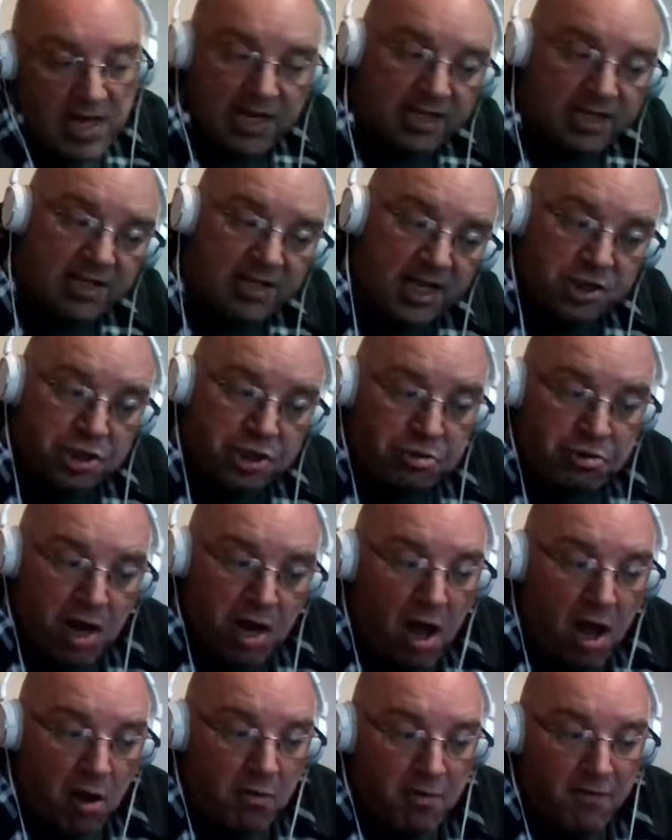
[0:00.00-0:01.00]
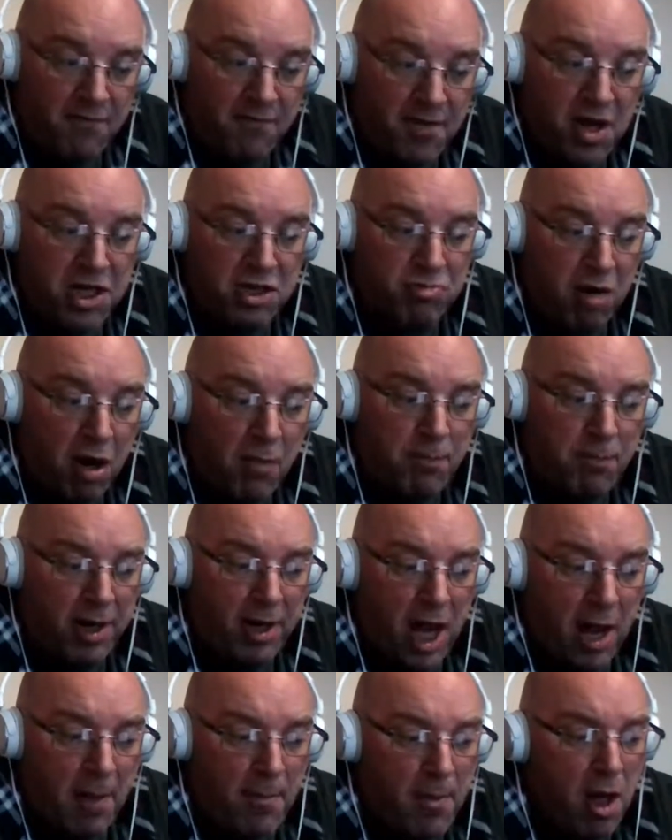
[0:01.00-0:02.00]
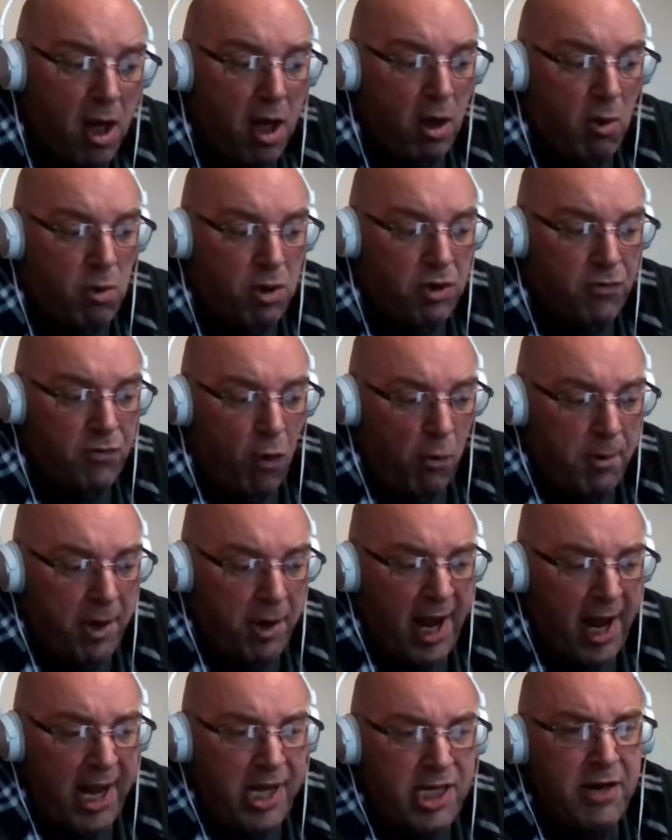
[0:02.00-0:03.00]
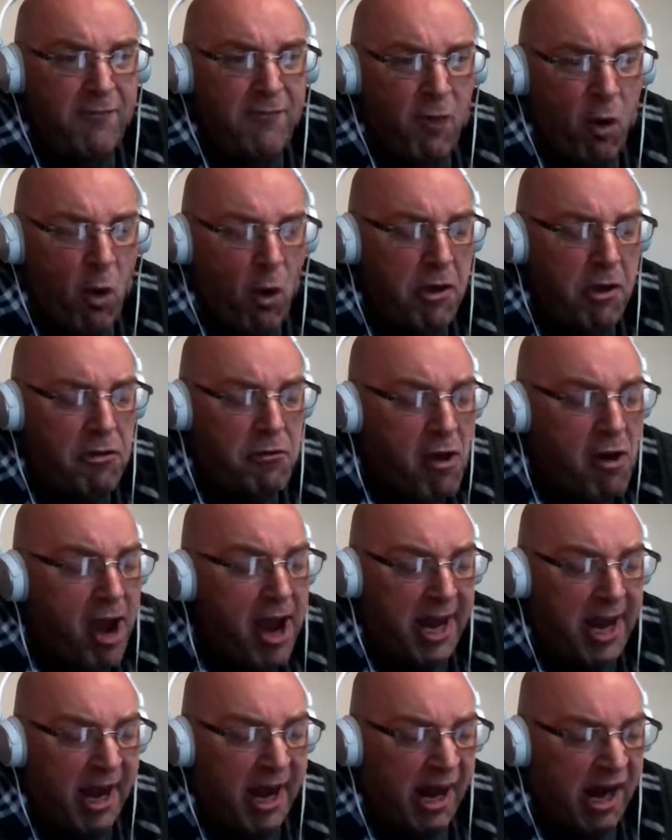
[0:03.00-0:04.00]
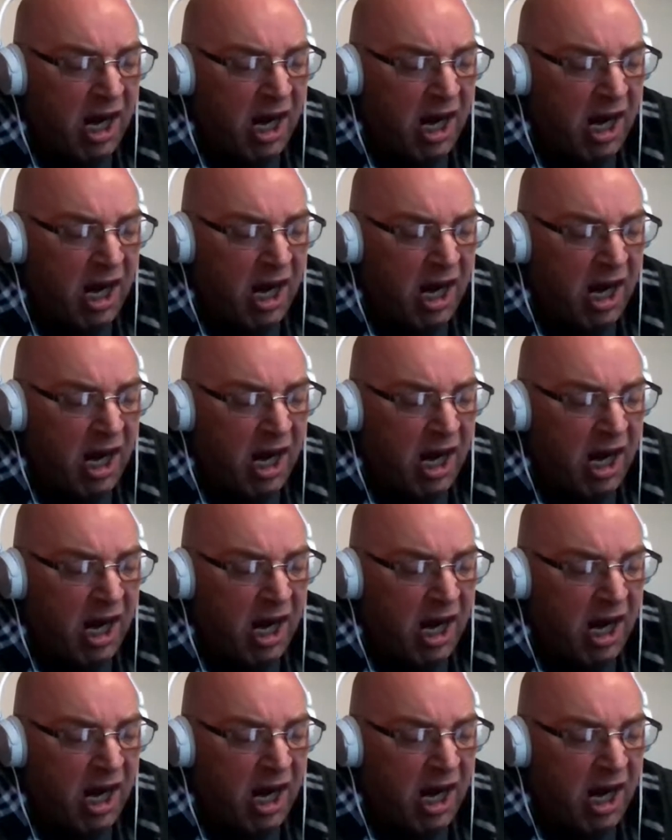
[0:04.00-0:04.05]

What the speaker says: Did you know the first rugby club was formed in 1843?